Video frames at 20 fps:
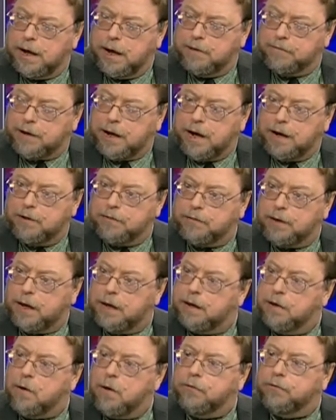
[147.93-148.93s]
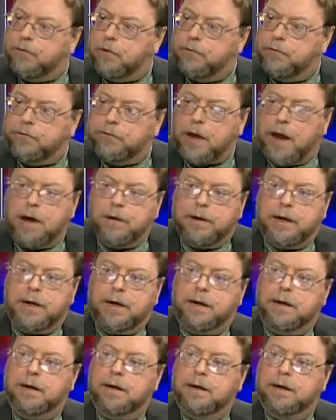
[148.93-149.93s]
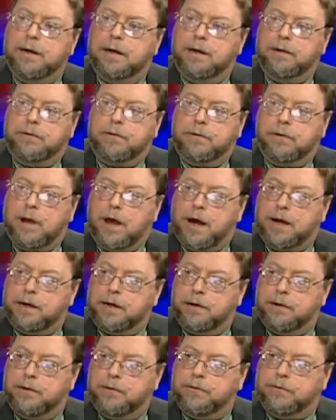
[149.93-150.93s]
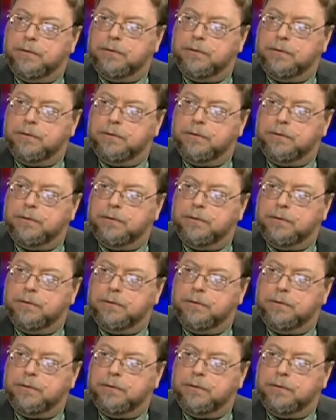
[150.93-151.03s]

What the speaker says: Afghanistan, and also Saudi interlocutors.